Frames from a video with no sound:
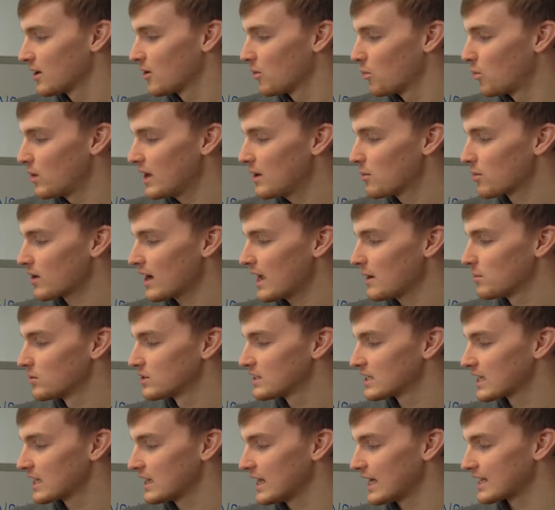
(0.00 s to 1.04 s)
We were able
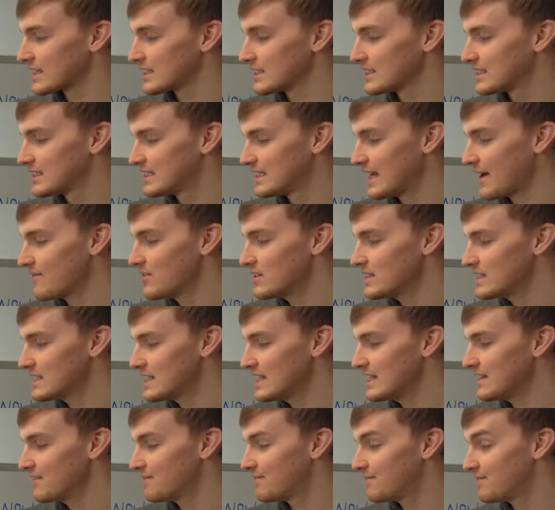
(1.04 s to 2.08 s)
to collect
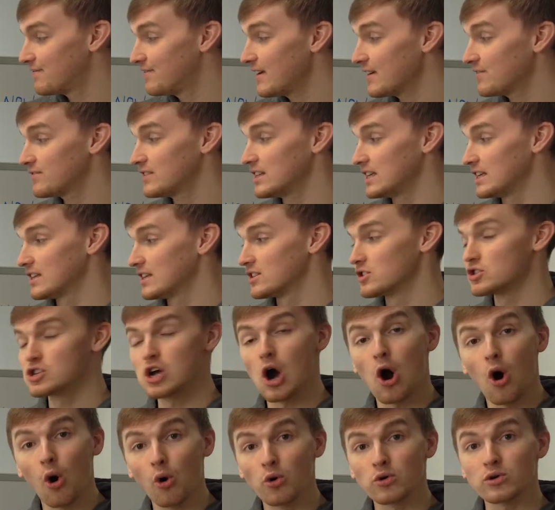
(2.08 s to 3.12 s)
$1,750
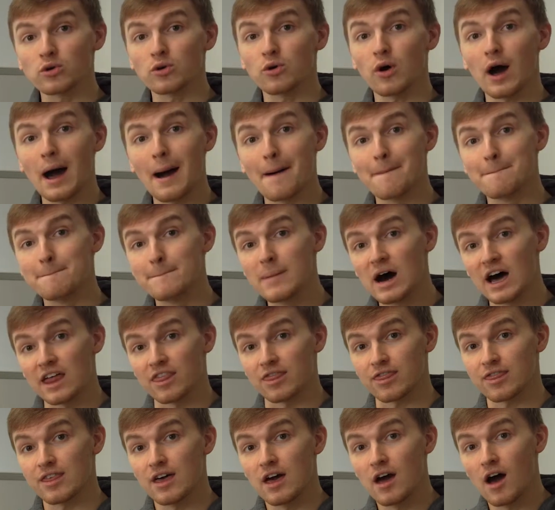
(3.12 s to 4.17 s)
total a month
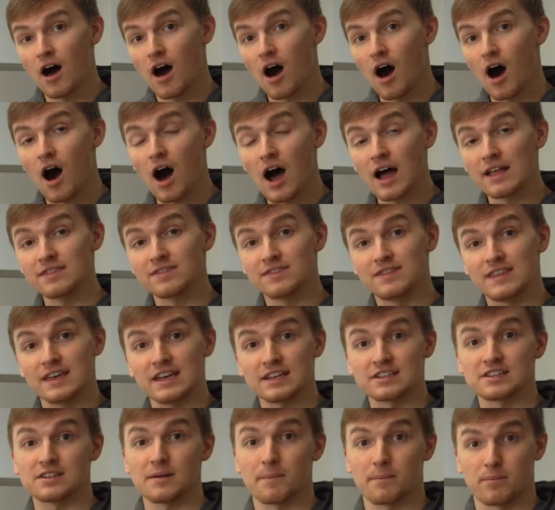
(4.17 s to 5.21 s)
on
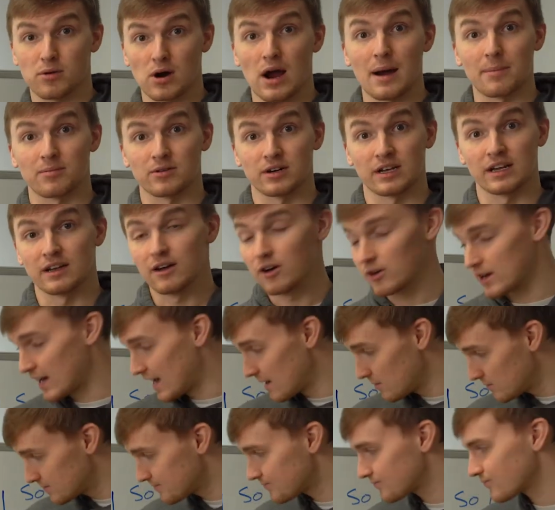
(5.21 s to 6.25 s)
this property,
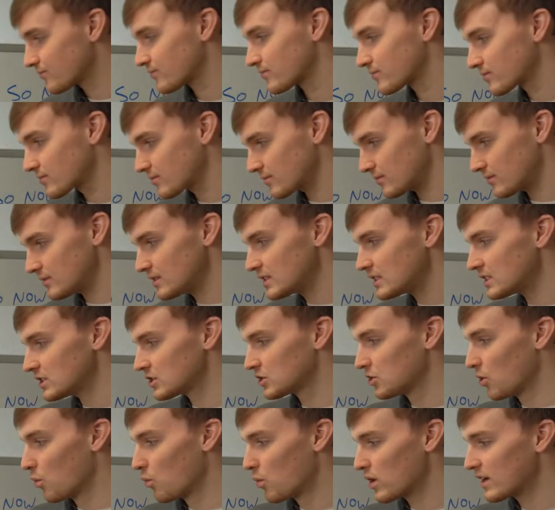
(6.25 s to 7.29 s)
okay?
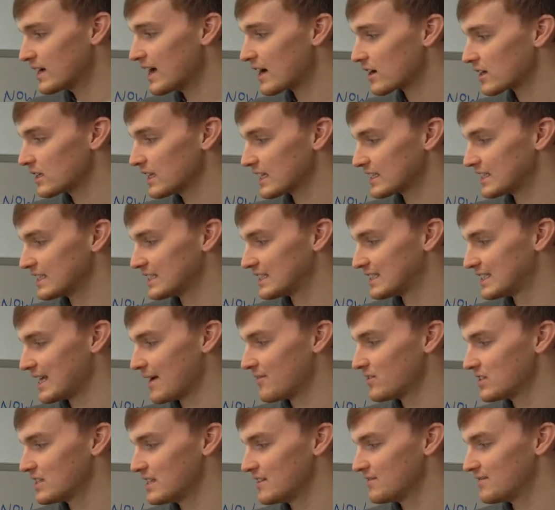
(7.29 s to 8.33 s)
So we're now collecting
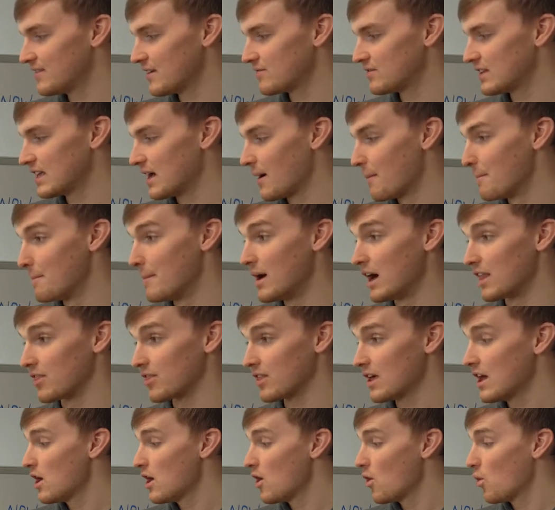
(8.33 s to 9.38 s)
$1,750 a month.
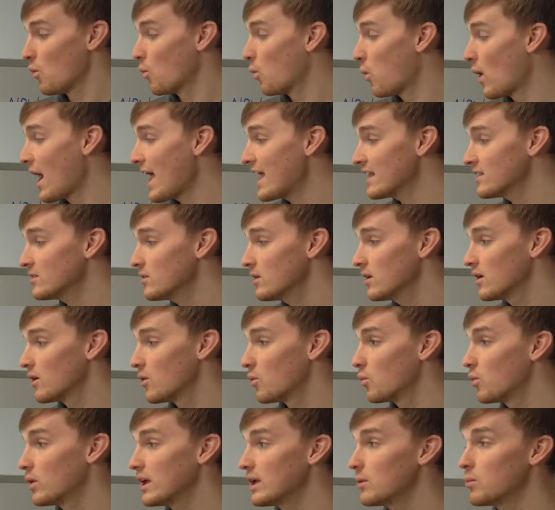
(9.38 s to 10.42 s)
When
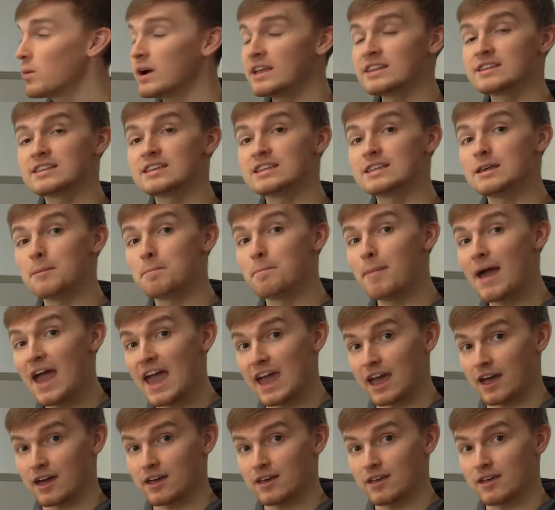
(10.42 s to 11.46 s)
we went to the
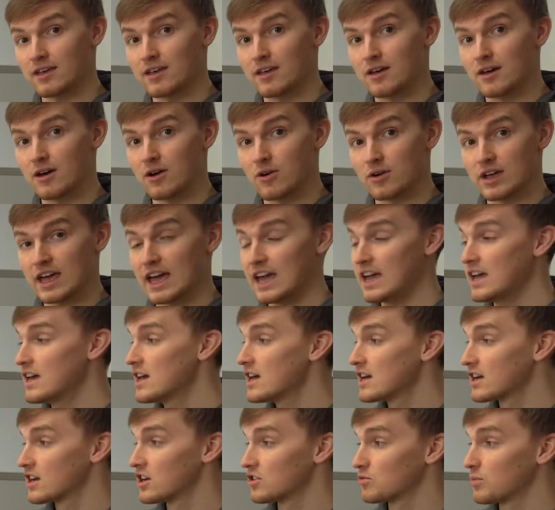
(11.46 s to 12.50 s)
bank, okay,
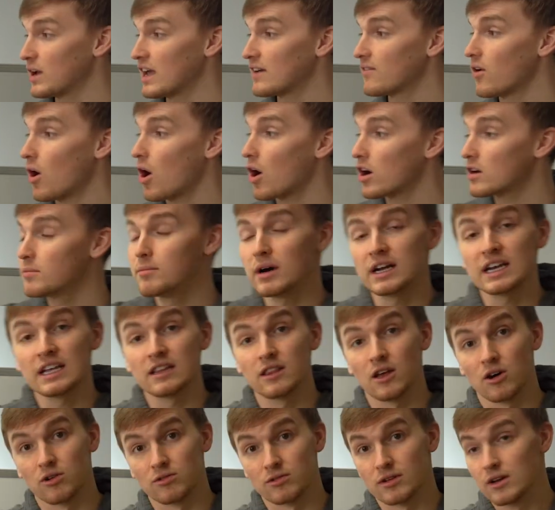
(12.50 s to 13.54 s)
because we have a hard money
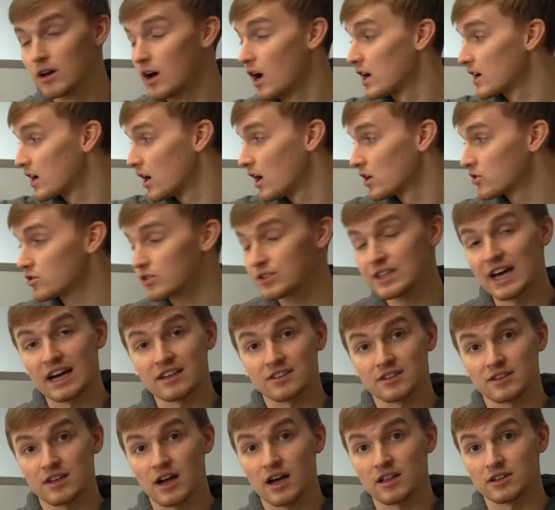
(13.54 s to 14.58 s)
loan on
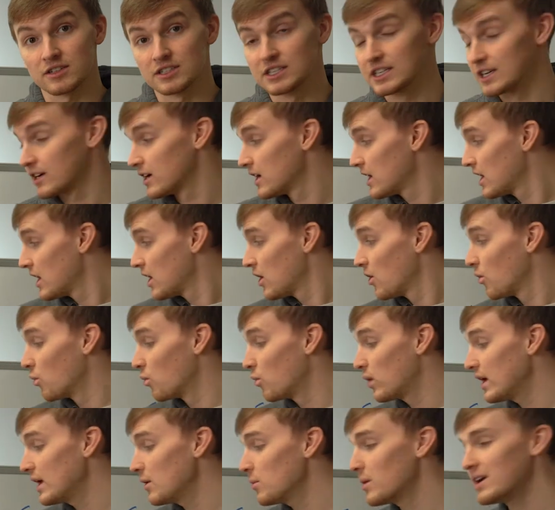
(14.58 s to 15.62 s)
$100,000 here.
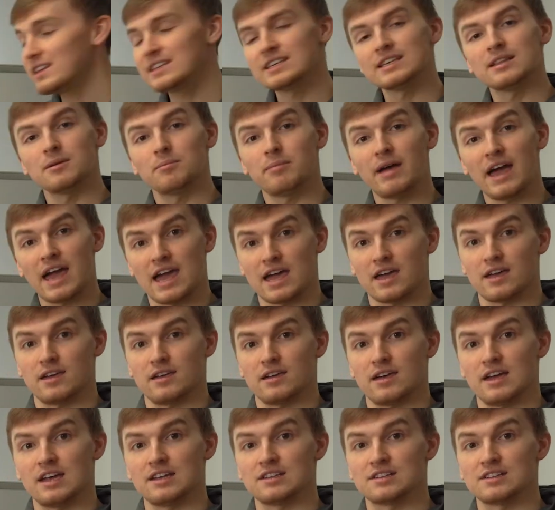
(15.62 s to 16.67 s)
We went to the bank
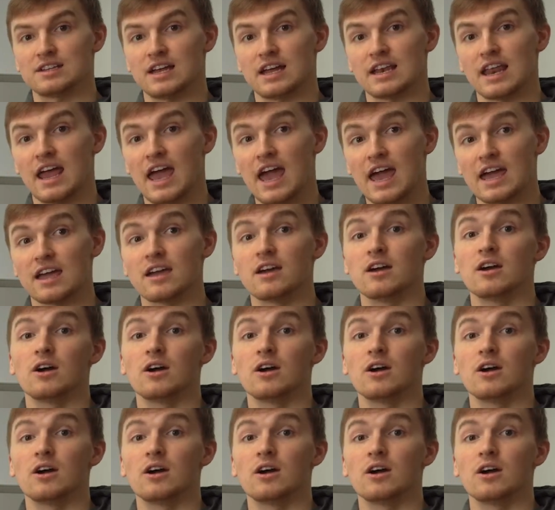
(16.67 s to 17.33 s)
and said, hey,